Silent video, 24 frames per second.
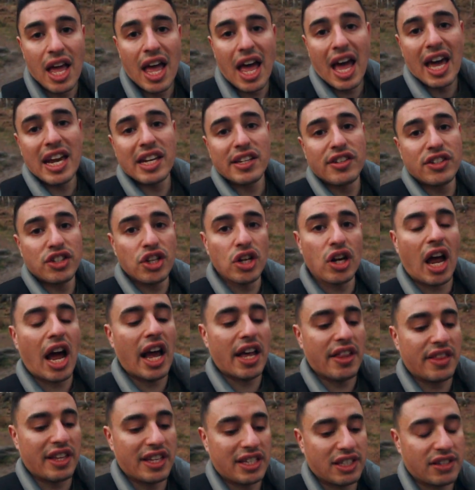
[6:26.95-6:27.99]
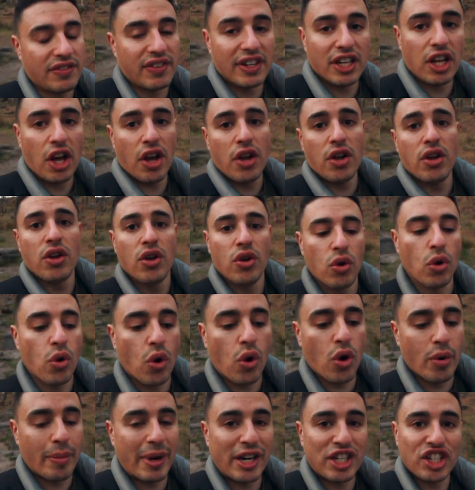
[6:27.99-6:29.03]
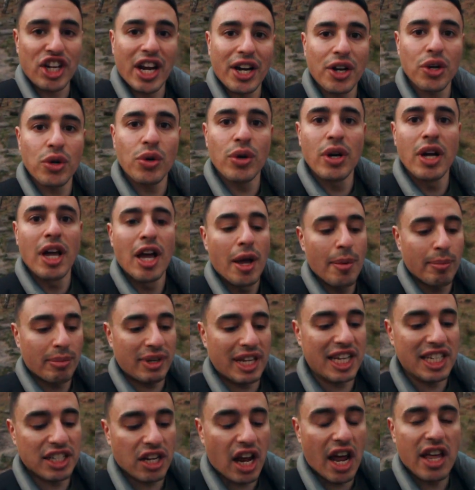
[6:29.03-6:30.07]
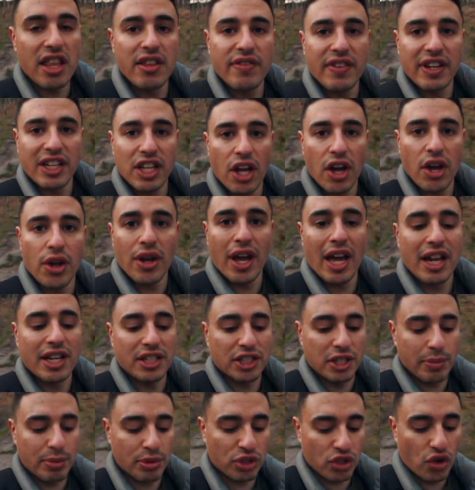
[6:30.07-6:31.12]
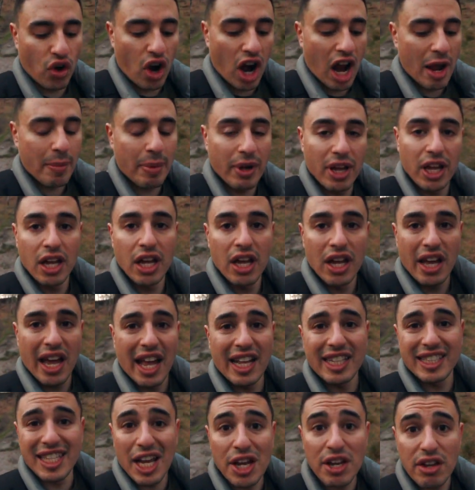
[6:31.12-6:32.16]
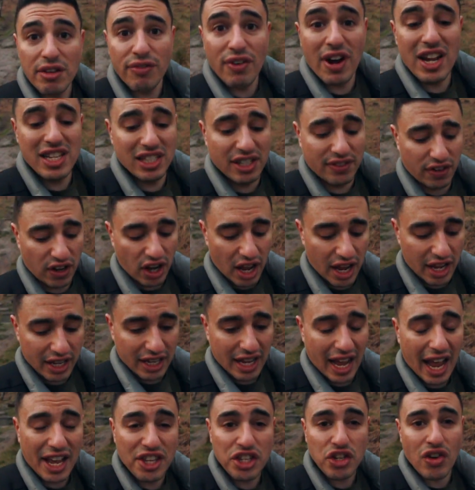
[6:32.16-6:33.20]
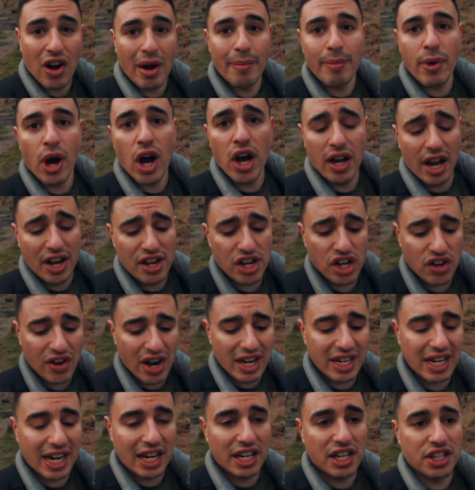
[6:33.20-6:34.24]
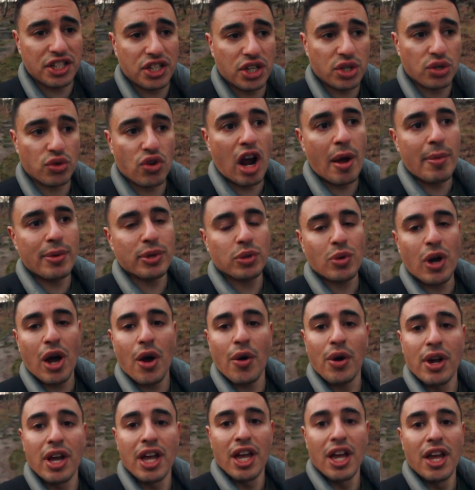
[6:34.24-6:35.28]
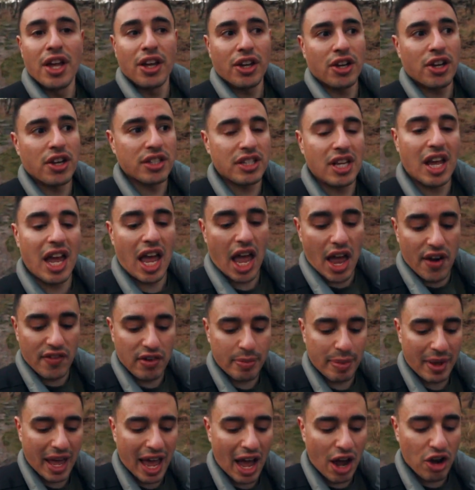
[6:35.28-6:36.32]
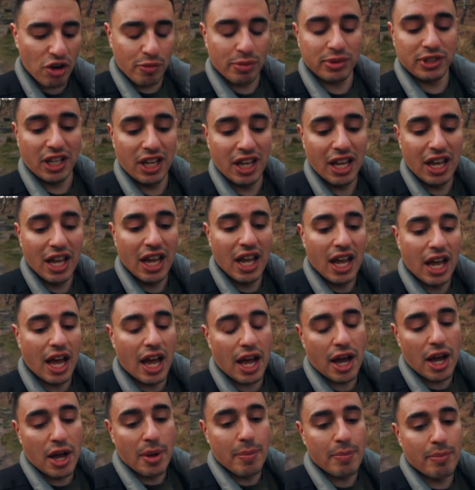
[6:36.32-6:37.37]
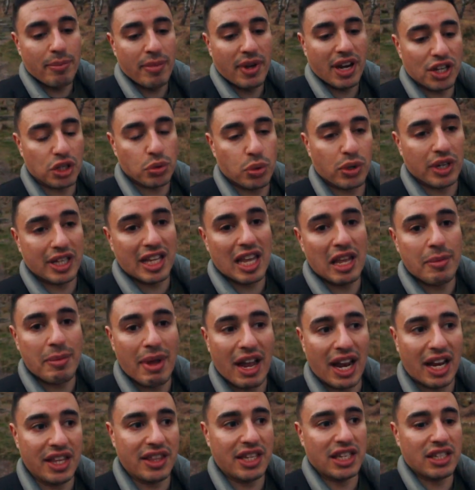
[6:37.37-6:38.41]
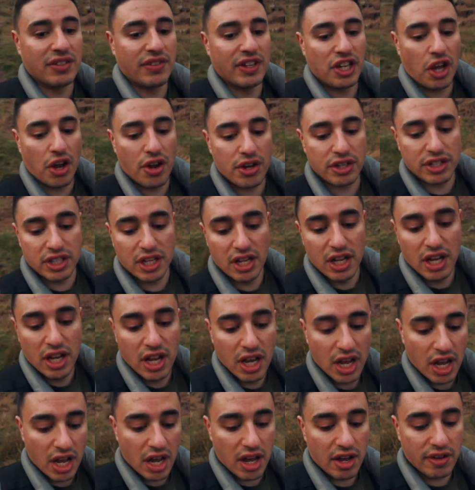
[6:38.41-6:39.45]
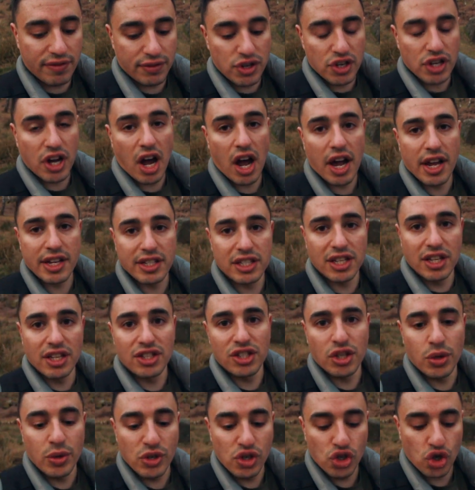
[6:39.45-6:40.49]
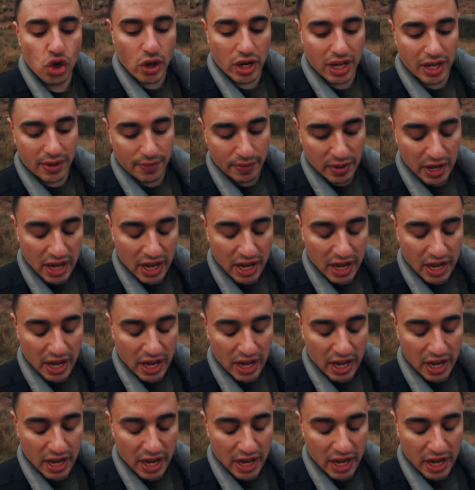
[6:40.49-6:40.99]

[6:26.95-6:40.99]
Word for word: And if you do like this video or my channel, please like the video and subscribe and tell your friends if you like and your grandma and your granddad to subscribe as well because every bit helps um, and I just want to keep making these videos uh, for you guys to enjoy.